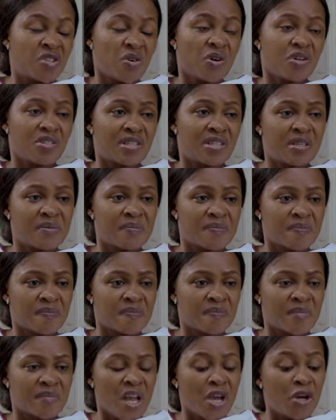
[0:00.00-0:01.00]
Seriously.
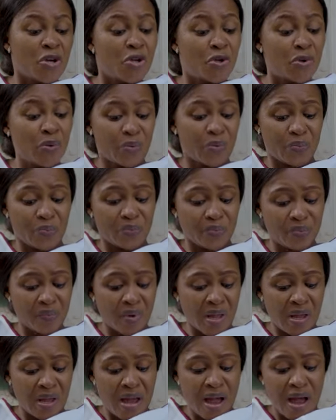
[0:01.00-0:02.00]
You,
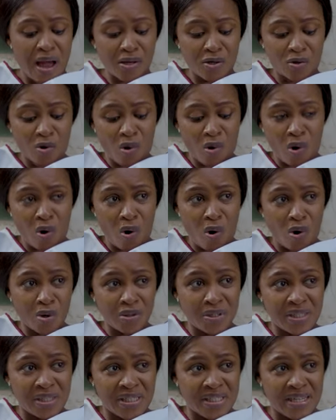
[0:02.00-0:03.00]
an
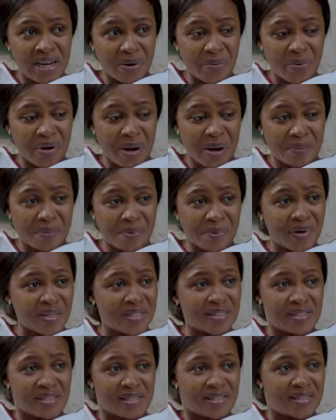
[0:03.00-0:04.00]
ordinary
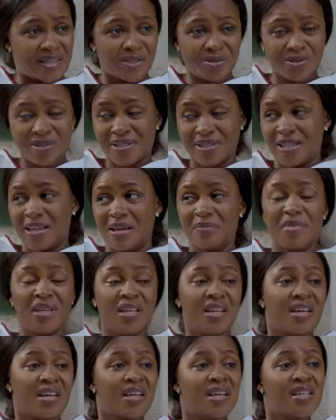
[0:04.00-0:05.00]
apprentice that just came in here